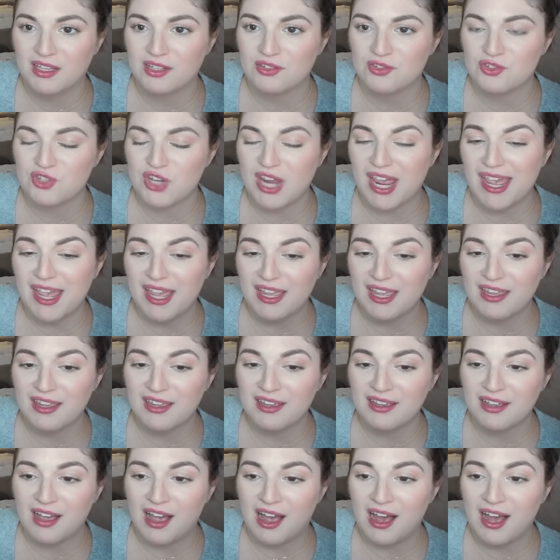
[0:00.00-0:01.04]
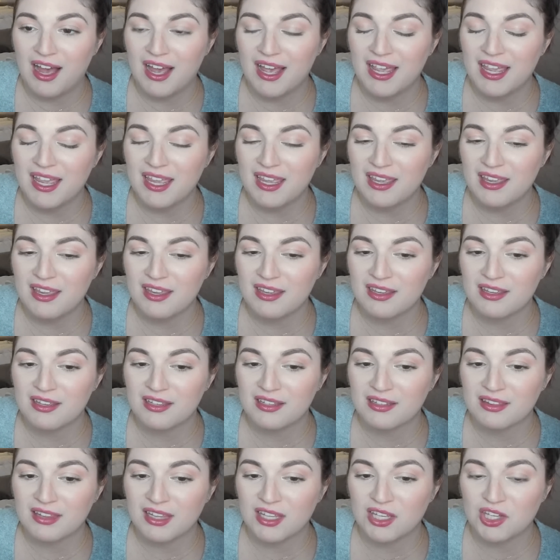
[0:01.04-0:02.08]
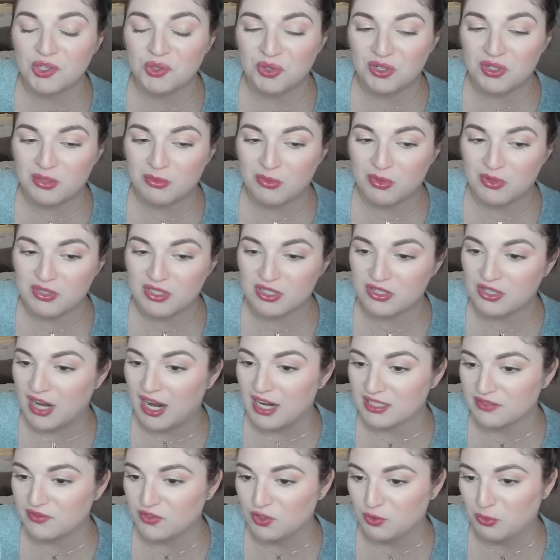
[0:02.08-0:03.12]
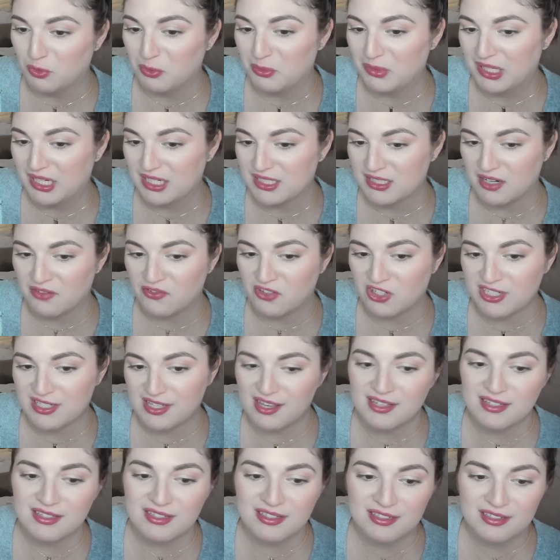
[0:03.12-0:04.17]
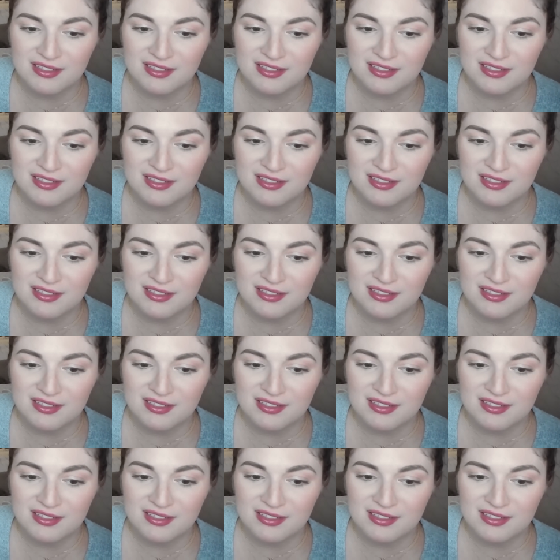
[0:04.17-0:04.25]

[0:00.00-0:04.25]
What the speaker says: Jay, I think you're the most attractive human being to ever exist.